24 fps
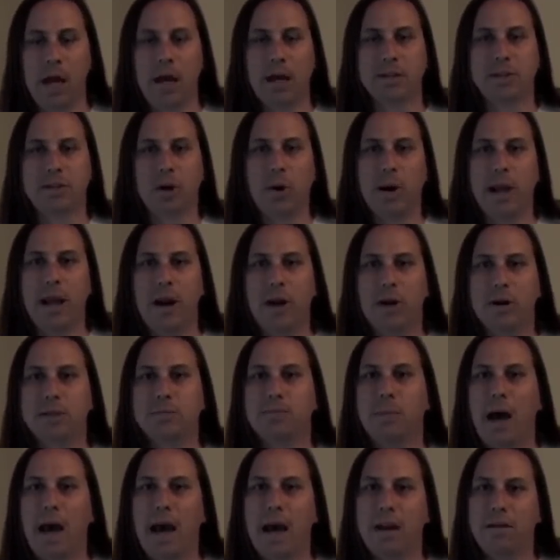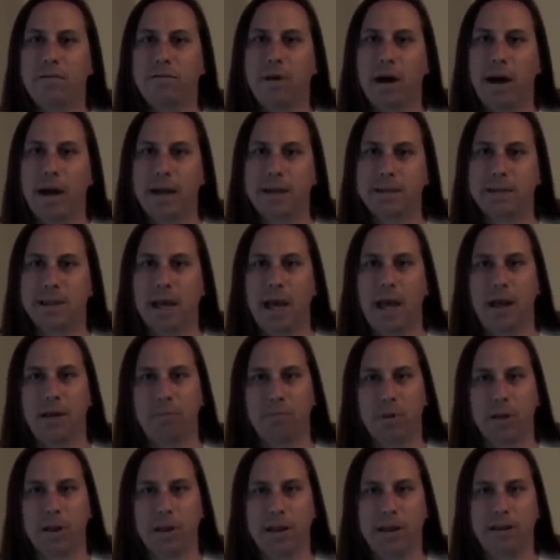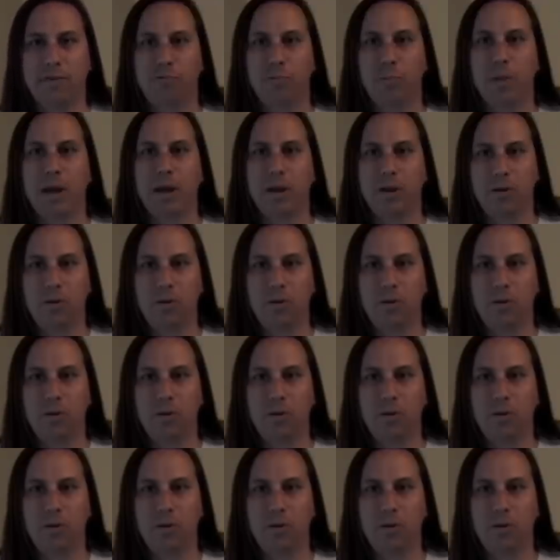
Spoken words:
So here's my advice, and believe me,